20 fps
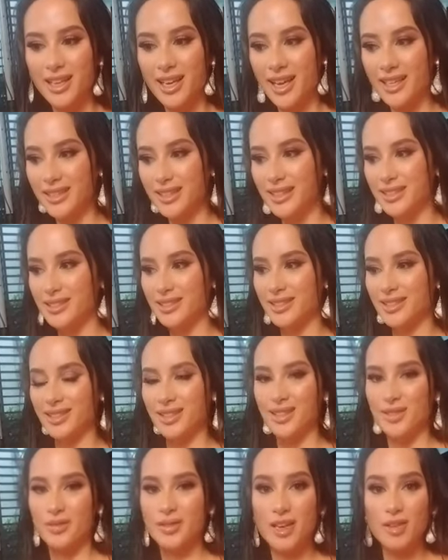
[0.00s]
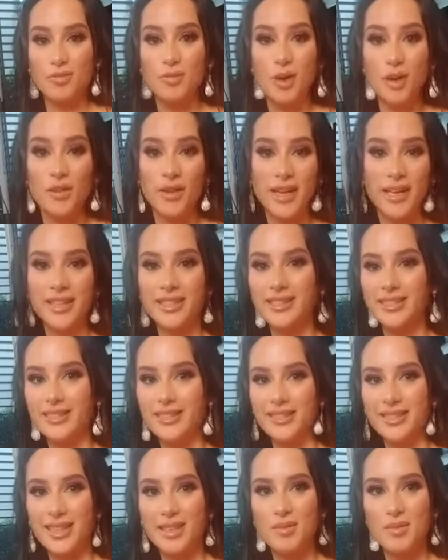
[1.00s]
And then we have
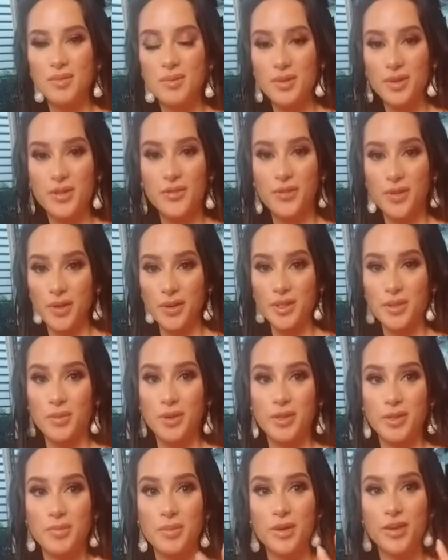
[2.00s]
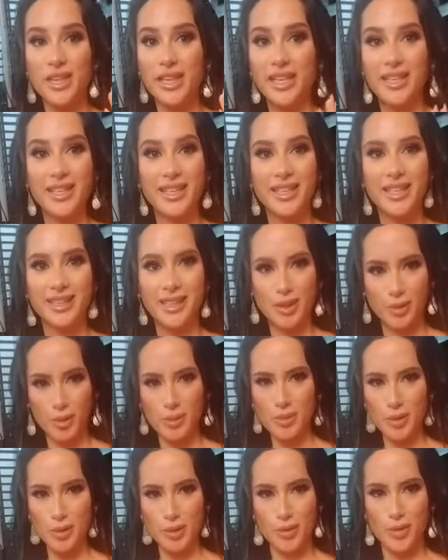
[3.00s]
Bahrain. They were the first to wear the burkini in the
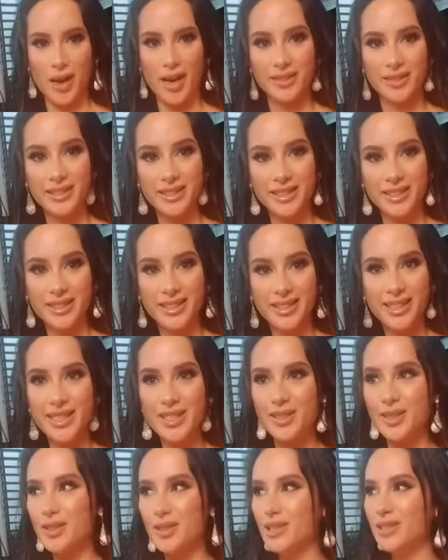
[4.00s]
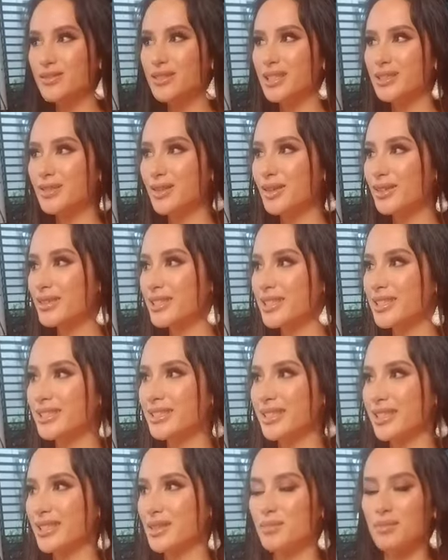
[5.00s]
swimsuit round. So they've done all
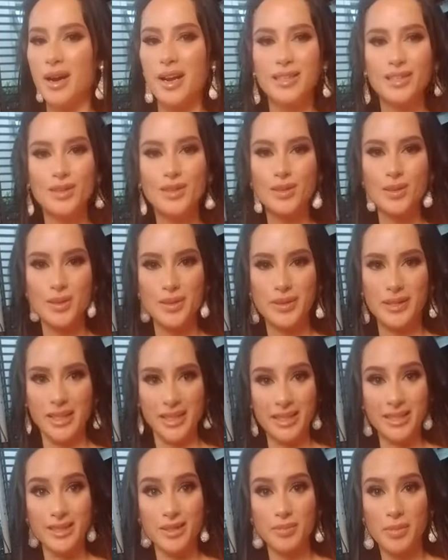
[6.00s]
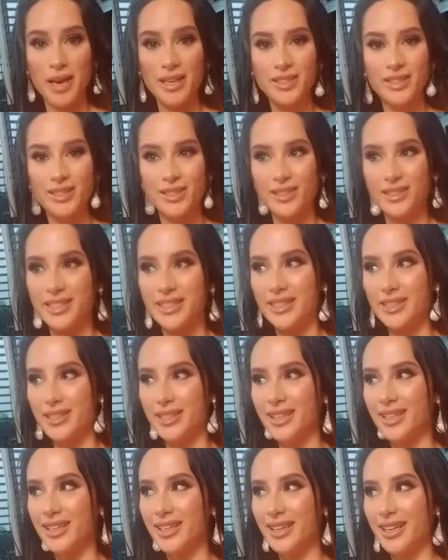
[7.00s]
these like milestone things in pageantry, and
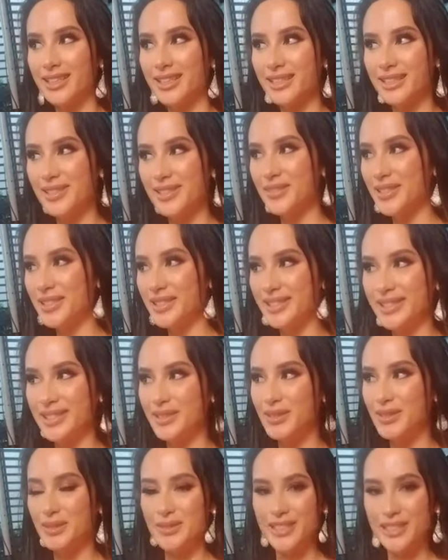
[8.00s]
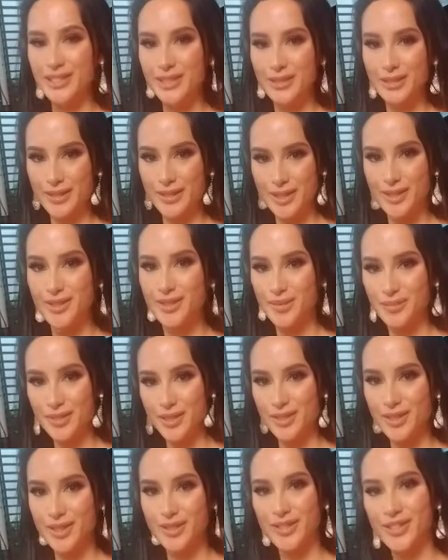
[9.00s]
I just can't wait to see what we can do with
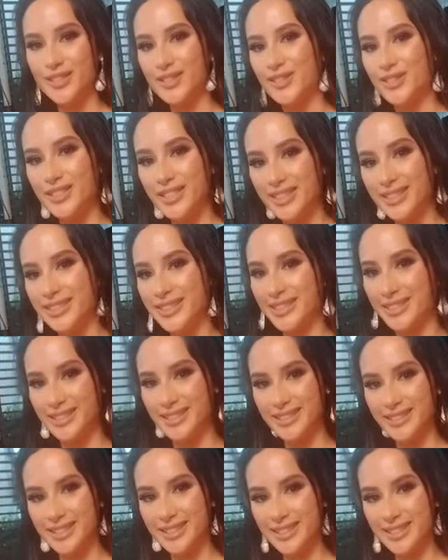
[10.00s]
Miss Universe New Zealand.